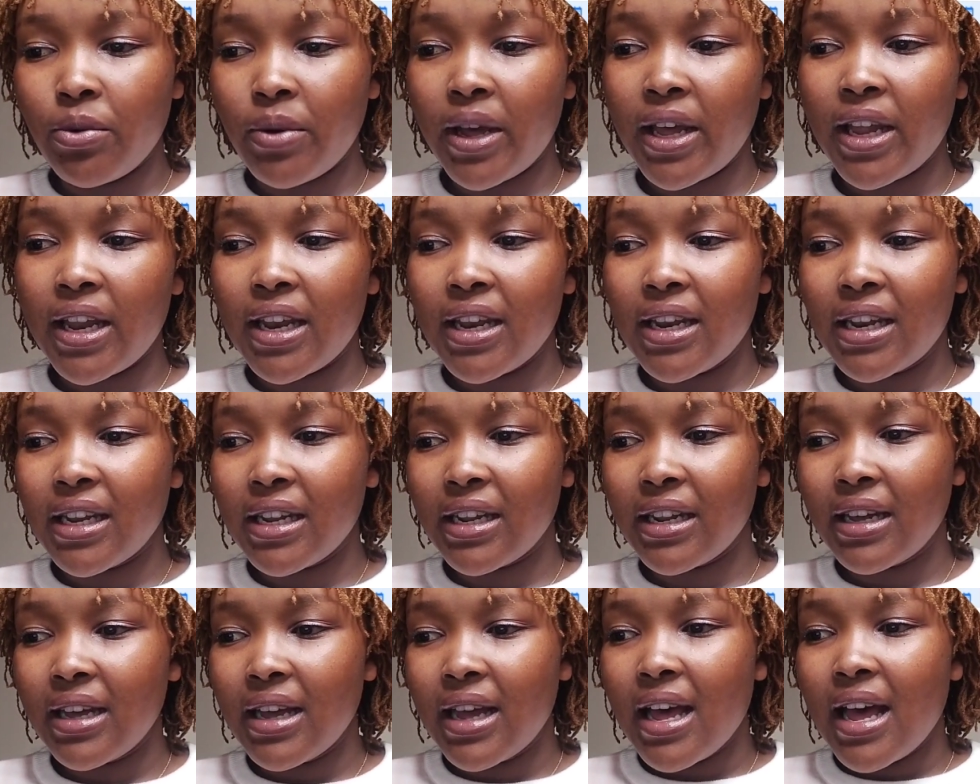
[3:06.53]
And
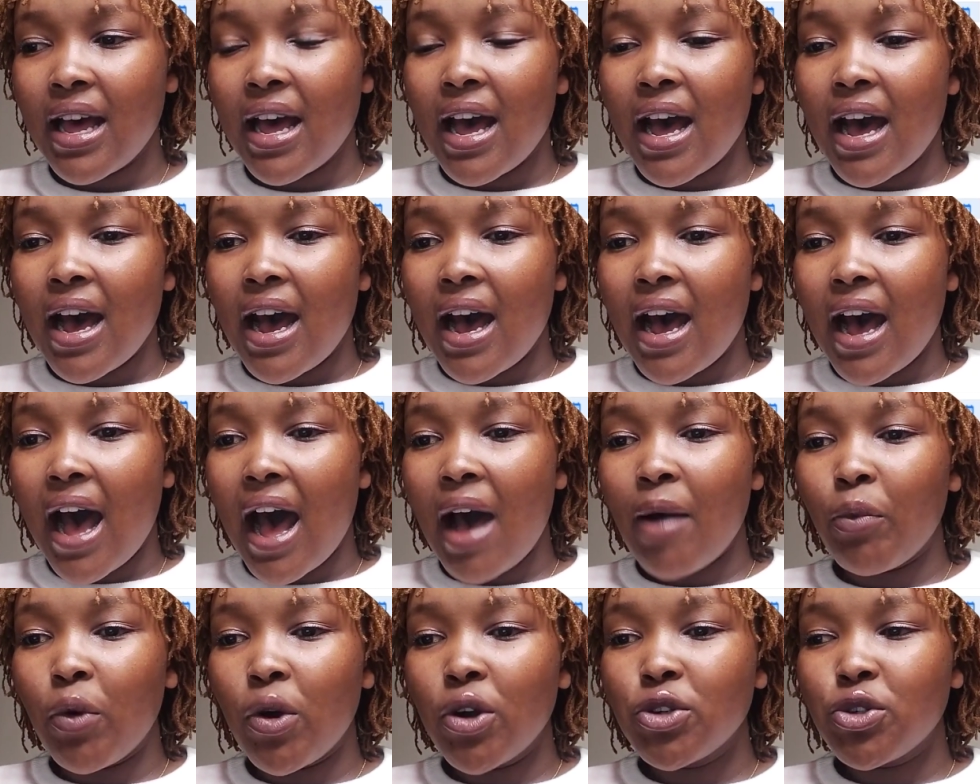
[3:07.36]

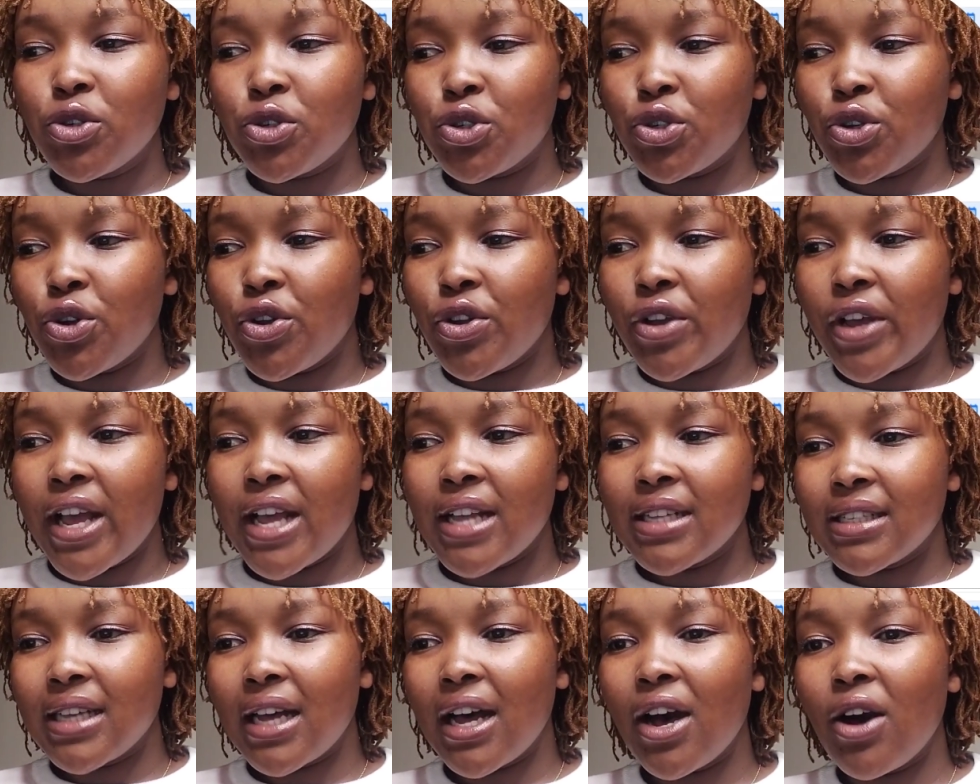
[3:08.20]
I'm going to show you
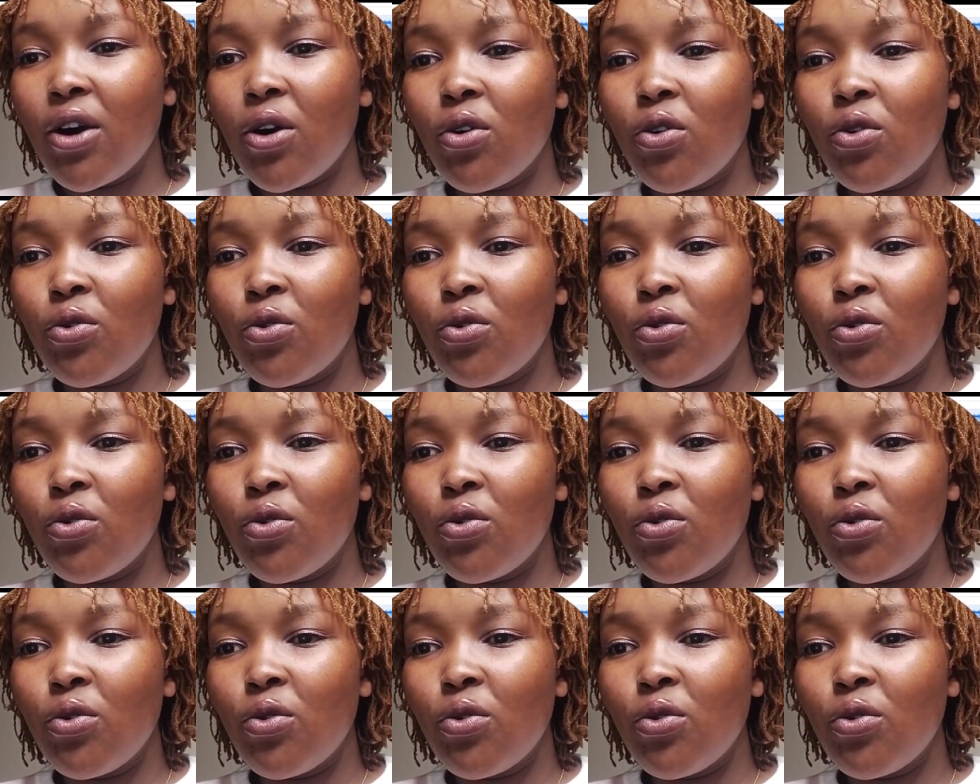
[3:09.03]
guys how